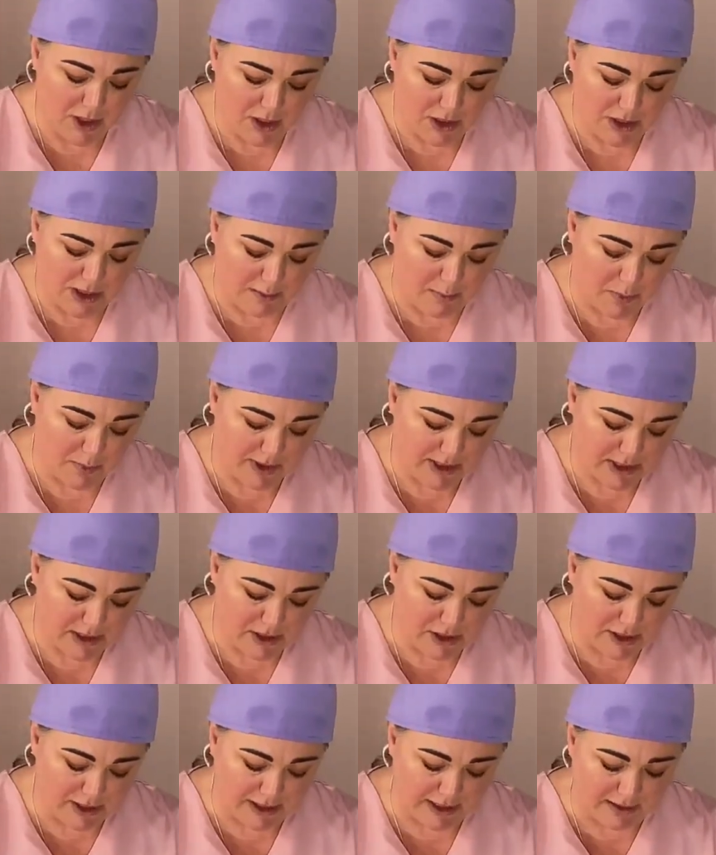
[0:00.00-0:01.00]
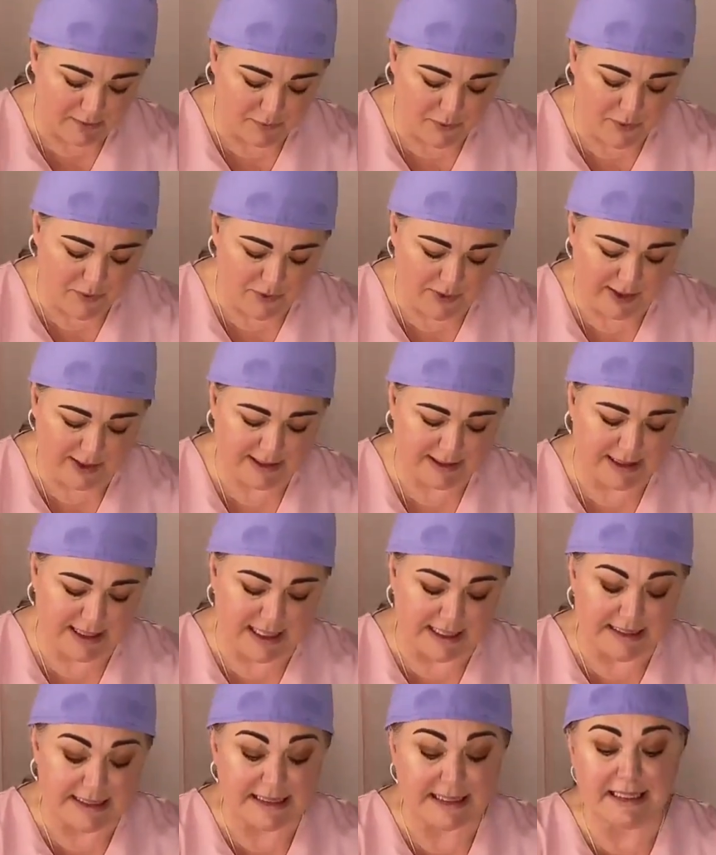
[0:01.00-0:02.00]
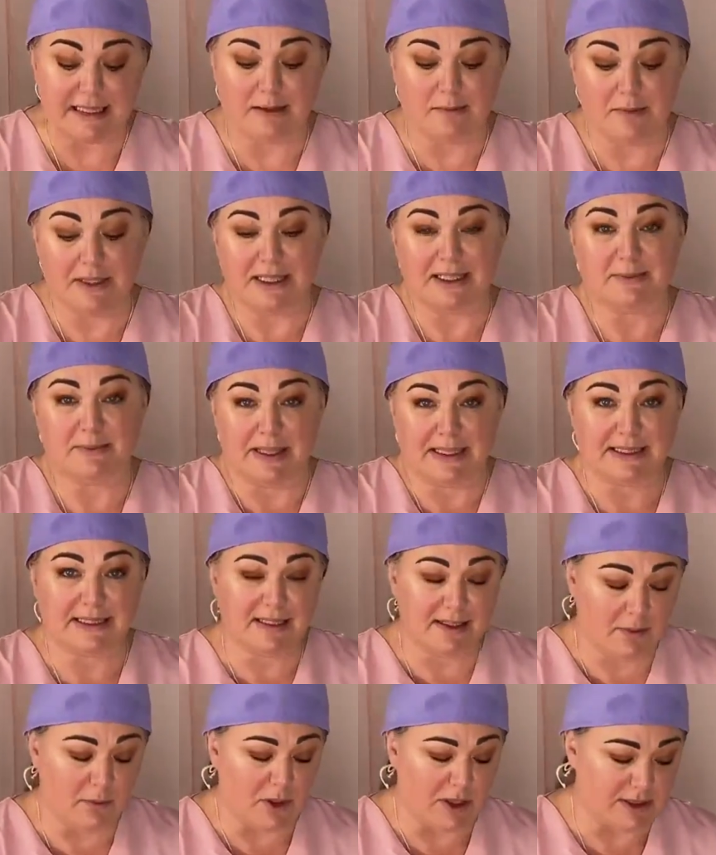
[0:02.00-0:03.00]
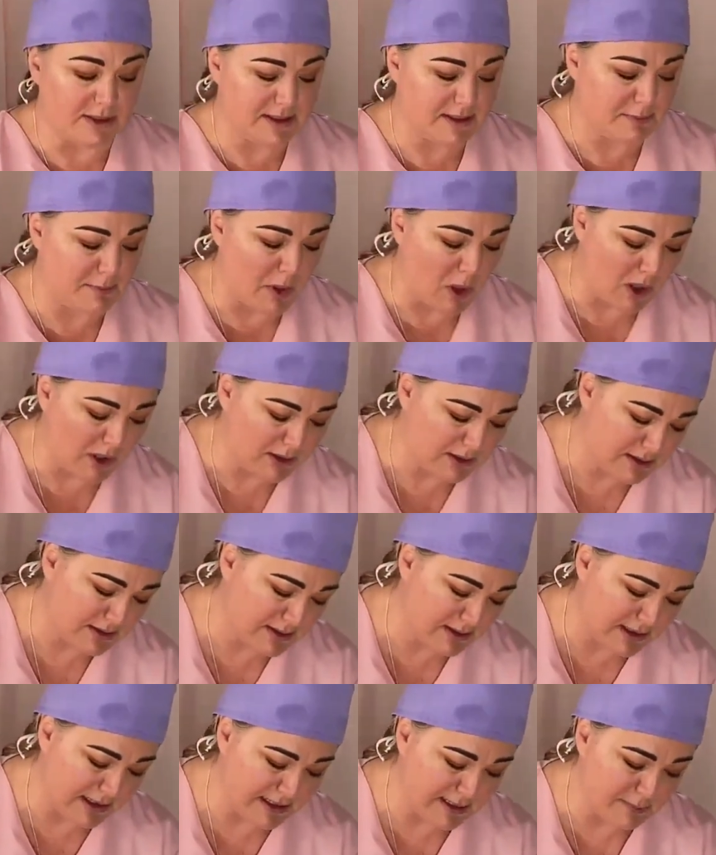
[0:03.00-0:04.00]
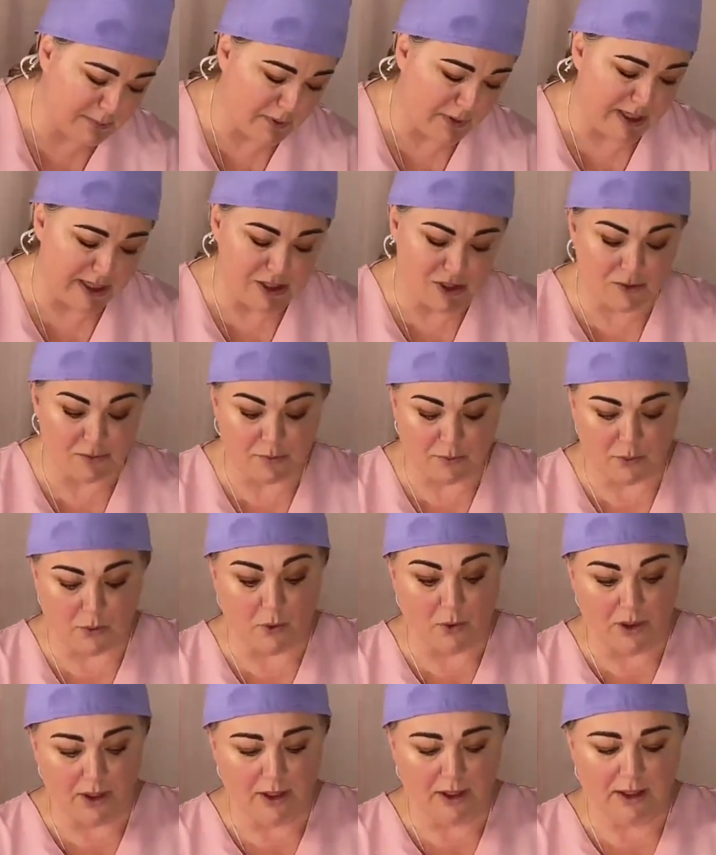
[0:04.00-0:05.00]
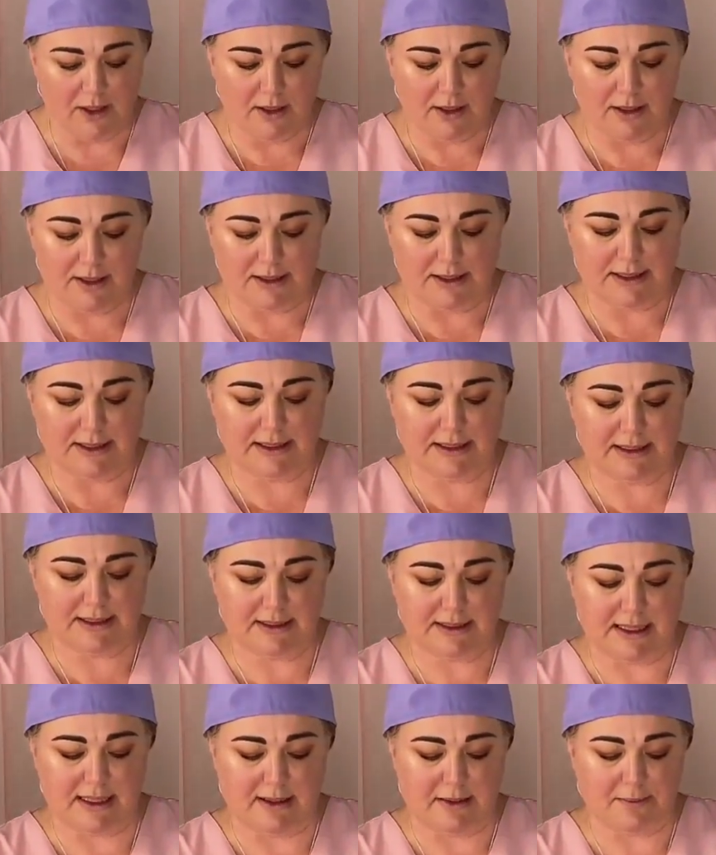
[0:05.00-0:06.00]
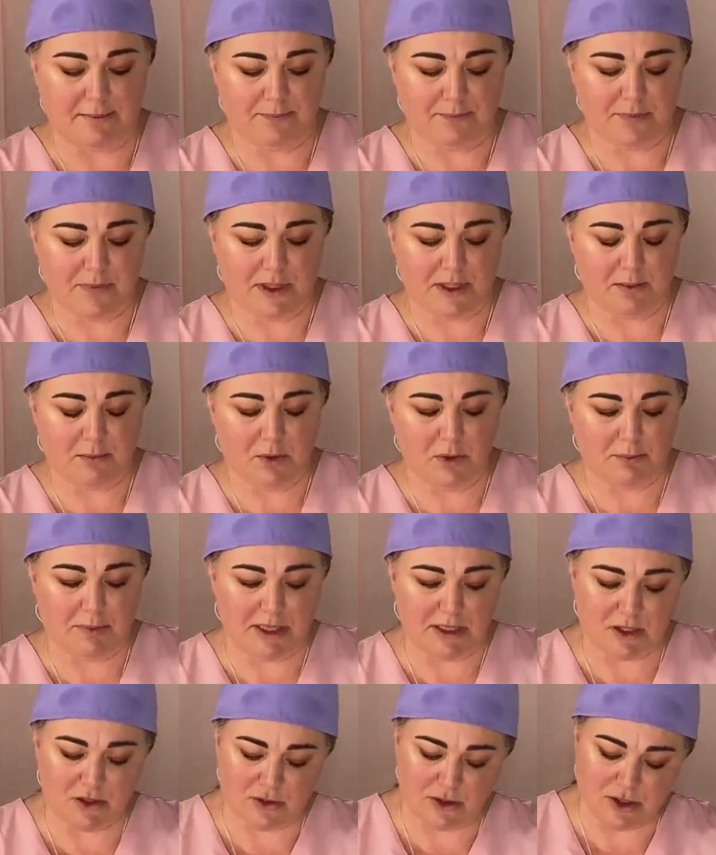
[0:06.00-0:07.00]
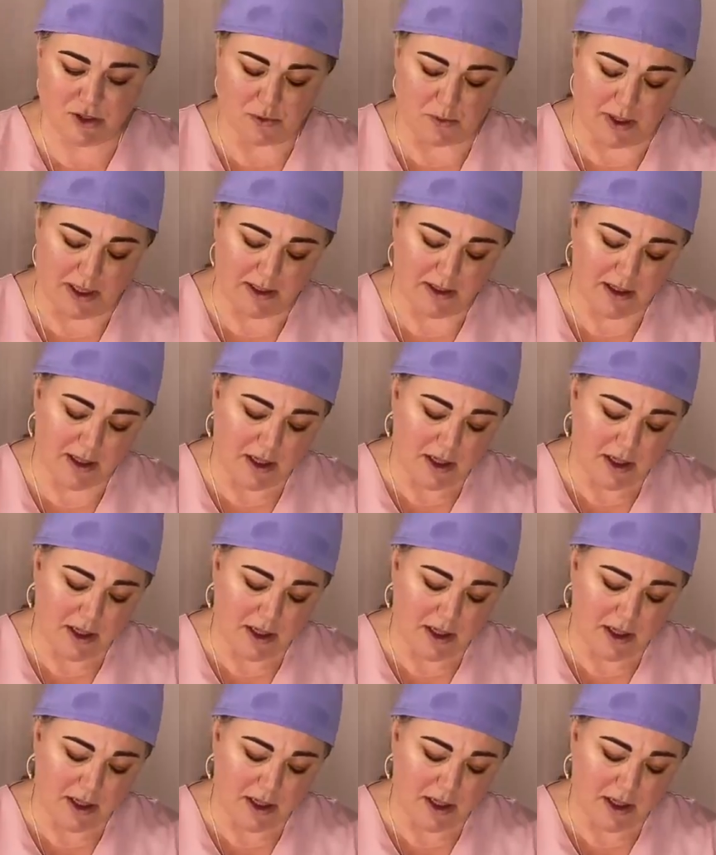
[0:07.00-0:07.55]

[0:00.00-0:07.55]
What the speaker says: So I'm always on the lookout for things, and I see them. That's basically what sparked the inspiration for this Mermaid's Treasure one.